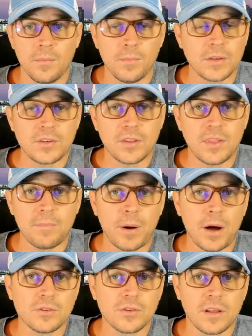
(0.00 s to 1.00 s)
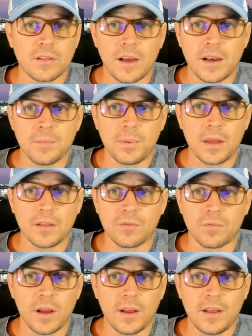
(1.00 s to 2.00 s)
Mentioned that Padres lineup
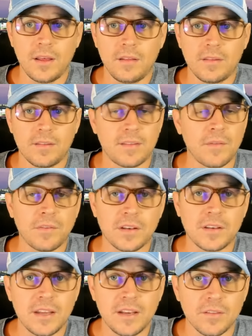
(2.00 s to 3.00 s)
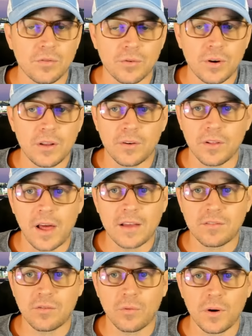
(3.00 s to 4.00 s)
against righties, 17 and 3, their
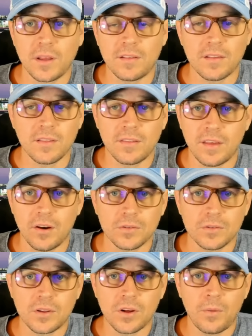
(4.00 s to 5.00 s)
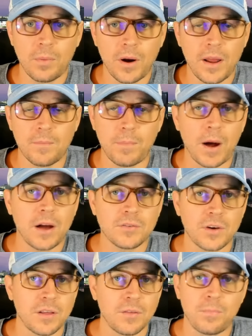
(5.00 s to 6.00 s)
last 20 since the All Star break.
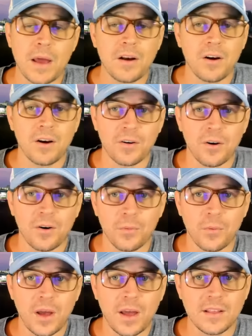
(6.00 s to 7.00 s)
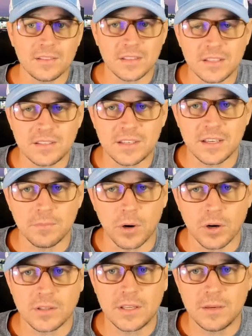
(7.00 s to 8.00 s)
Padres bet on all the way, listing
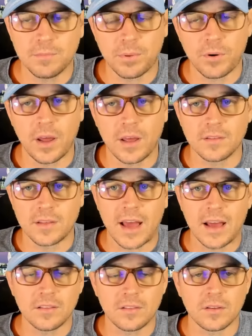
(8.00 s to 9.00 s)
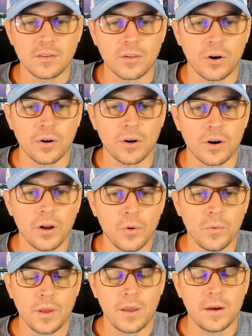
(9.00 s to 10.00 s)
Martin Perez as the starter.
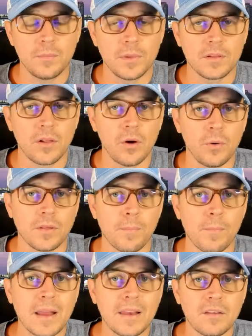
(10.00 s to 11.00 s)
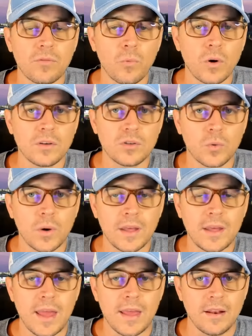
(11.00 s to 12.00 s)
We can get him as low as minus
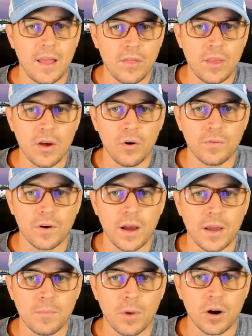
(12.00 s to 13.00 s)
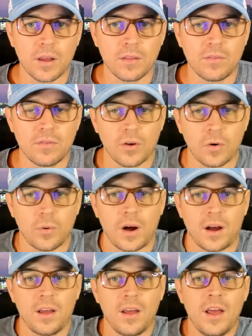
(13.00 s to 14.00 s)
128 in the overnight market. So
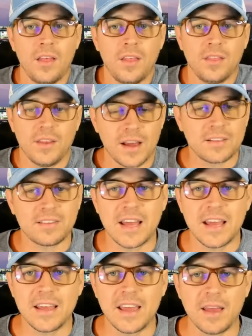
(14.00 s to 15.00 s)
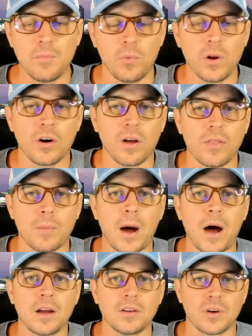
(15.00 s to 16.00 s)
uh, the next day game, we are on the
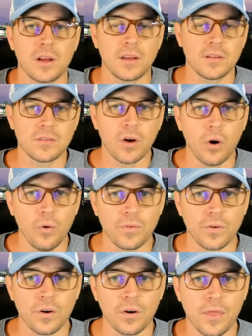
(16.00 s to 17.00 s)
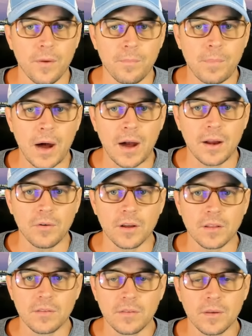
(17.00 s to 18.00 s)
Padres over the
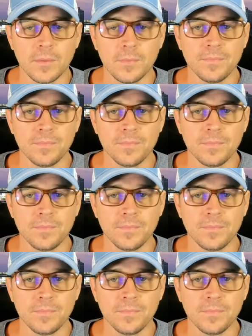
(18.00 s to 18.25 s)
Pirates.